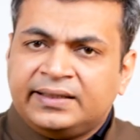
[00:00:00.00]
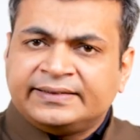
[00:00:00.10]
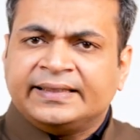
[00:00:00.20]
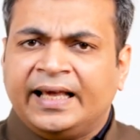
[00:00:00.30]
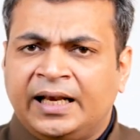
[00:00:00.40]

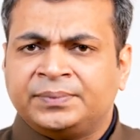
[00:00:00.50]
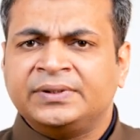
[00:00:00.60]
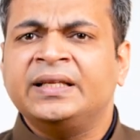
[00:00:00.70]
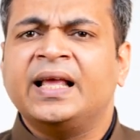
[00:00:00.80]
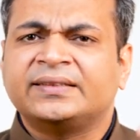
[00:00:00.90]
this helps
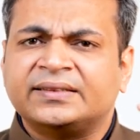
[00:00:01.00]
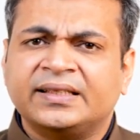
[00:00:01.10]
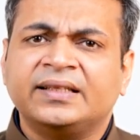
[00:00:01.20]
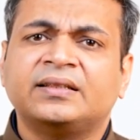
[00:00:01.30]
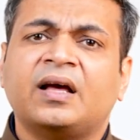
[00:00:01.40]
in
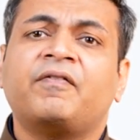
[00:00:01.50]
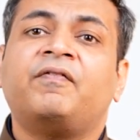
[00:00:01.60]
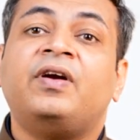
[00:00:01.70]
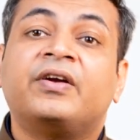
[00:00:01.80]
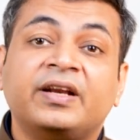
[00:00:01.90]
assessing the
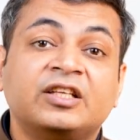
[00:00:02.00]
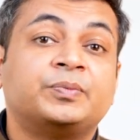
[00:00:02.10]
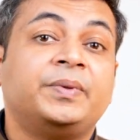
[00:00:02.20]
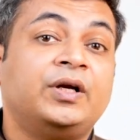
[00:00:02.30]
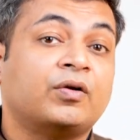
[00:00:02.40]
filtering
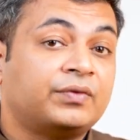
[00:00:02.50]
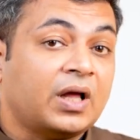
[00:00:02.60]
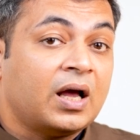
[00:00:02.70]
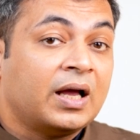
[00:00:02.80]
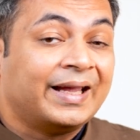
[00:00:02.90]
speed of
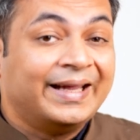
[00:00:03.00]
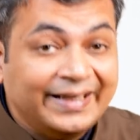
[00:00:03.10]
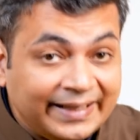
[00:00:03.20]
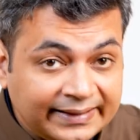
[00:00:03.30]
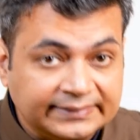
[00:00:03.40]
the
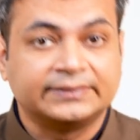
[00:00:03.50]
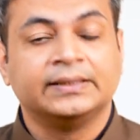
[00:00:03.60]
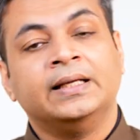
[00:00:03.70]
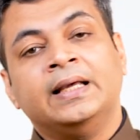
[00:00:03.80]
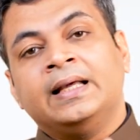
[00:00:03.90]
kidneys.
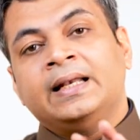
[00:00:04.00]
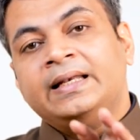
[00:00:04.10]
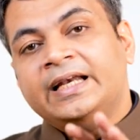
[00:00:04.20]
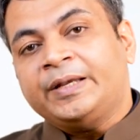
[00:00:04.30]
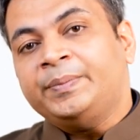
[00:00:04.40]

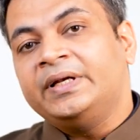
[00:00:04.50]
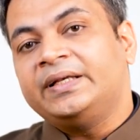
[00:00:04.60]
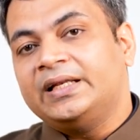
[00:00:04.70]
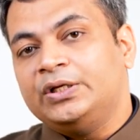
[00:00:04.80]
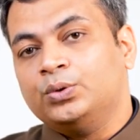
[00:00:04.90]
Let me
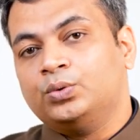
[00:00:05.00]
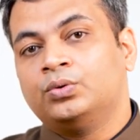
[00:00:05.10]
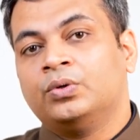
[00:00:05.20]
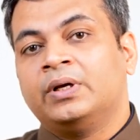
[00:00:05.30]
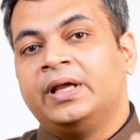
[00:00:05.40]
tell
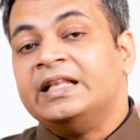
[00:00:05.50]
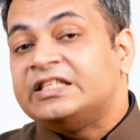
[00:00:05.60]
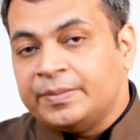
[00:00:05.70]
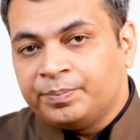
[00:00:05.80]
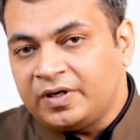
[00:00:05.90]
you, in
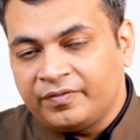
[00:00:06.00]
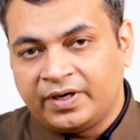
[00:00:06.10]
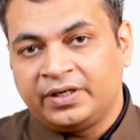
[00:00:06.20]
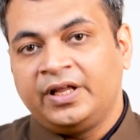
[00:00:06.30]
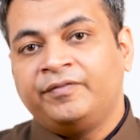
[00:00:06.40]
simple
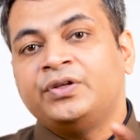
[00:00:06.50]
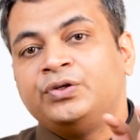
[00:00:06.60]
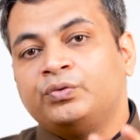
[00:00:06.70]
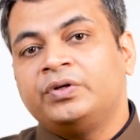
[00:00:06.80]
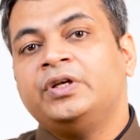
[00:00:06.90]
words, if the
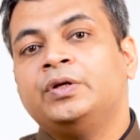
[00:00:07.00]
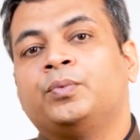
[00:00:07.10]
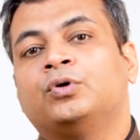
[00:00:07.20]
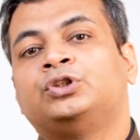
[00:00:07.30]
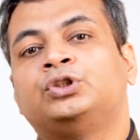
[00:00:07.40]
urine
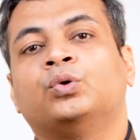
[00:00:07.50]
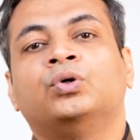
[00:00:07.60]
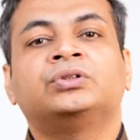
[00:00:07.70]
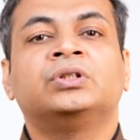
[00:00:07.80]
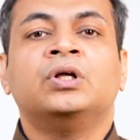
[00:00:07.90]
report
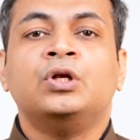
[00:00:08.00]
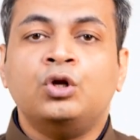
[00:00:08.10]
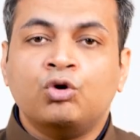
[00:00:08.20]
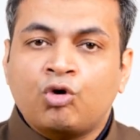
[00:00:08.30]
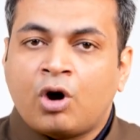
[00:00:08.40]
shows
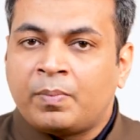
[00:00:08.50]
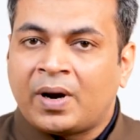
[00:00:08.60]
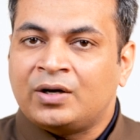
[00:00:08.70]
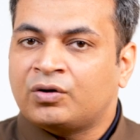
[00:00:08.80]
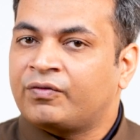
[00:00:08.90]
low
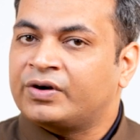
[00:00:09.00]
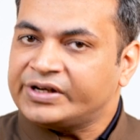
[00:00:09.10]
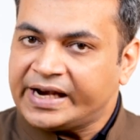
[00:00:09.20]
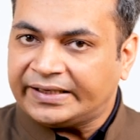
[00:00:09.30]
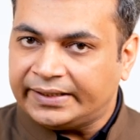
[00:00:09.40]
amount of
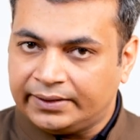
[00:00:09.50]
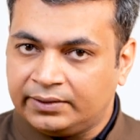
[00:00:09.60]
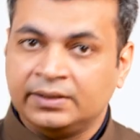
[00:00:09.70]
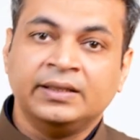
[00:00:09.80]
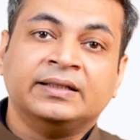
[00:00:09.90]

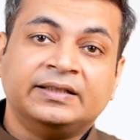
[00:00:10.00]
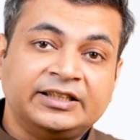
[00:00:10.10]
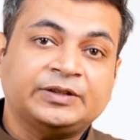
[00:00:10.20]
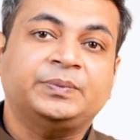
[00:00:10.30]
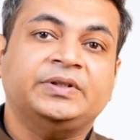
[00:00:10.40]
creatinine,
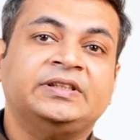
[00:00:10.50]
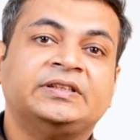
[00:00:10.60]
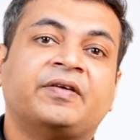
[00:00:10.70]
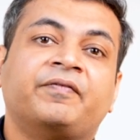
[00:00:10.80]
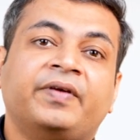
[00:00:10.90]
this
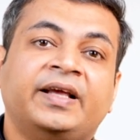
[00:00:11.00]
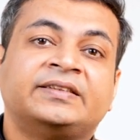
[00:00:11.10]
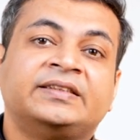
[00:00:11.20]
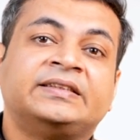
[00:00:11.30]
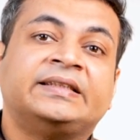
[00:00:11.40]
means the
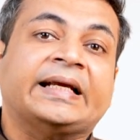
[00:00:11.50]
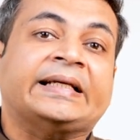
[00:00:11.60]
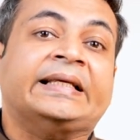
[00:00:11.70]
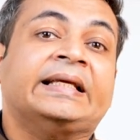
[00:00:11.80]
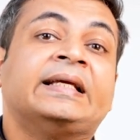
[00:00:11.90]
waste is
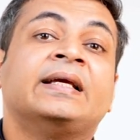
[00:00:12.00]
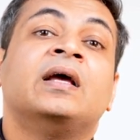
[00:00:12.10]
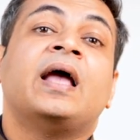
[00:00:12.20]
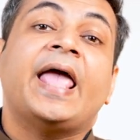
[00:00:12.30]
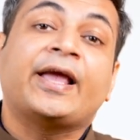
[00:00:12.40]
getting
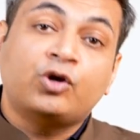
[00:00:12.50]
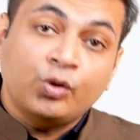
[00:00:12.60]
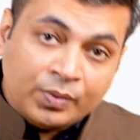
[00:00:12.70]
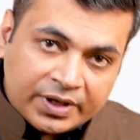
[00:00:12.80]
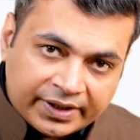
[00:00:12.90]

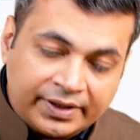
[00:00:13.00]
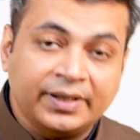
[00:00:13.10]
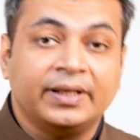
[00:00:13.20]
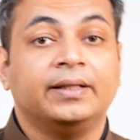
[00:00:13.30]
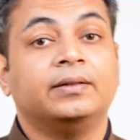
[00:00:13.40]

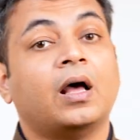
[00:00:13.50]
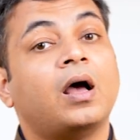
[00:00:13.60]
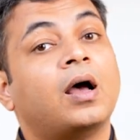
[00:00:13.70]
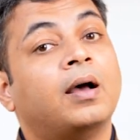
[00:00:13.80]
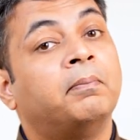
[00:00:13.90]
accumulated in
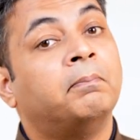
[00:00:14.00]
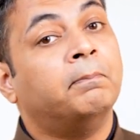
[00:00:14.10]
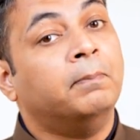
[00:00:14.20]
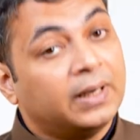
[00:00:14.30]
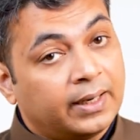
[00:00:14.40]
the
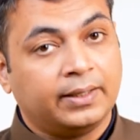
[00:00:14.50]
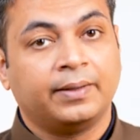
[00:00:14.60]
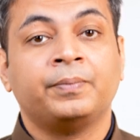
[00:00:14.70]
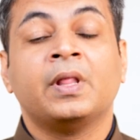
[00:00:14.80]
blood.